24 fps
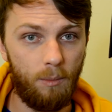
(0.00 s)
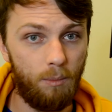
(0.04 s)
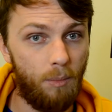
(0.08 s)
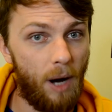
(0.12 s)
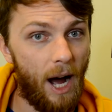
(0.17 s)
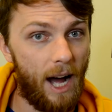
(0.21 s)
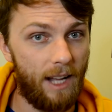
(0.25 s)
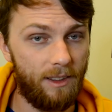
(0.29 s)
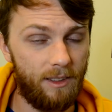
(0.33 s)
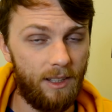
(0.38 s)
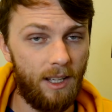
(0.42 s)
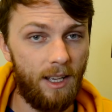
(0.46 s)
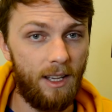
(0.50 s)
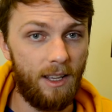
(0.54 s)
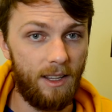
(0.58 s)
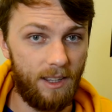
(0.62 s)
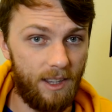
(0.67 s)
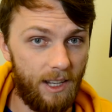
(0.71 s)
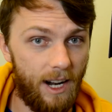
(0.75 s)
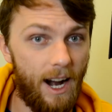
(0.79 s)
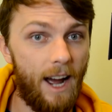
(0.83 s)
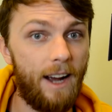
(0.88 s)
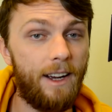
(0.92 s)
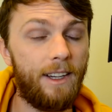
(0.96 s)
But
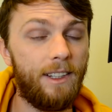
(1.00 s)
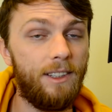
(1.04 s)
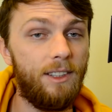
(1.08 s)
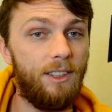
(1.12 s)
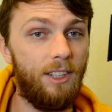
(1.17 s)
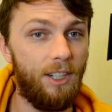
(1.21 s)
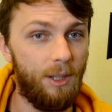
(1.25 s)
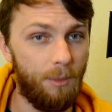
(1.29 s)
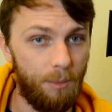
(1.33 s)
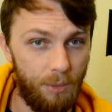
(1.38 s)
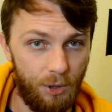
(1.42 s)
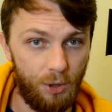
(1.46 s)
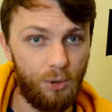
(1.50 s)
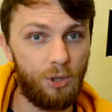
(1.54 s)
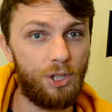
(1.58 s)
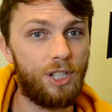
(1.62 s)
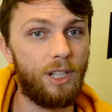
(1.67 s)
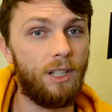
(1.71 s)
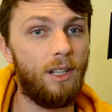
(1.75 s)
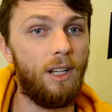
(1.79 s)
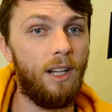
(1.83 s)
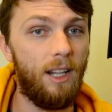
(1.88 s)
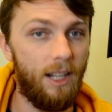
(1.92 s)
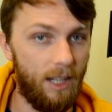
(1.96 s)
there are
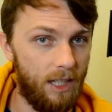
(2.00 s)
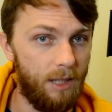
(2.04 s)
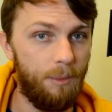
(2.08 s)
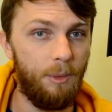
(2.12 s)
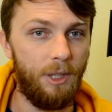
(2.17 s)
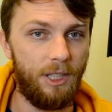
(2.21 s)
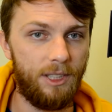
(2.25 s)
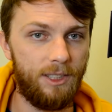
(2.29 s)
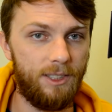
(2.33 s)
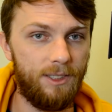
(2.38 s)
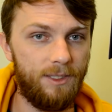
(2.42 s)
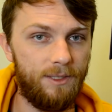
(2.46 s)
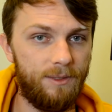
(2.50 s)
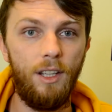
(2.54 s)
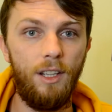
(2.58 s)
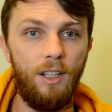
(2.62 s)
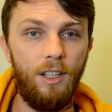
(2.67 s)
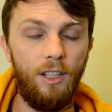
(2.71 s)
contribution limits.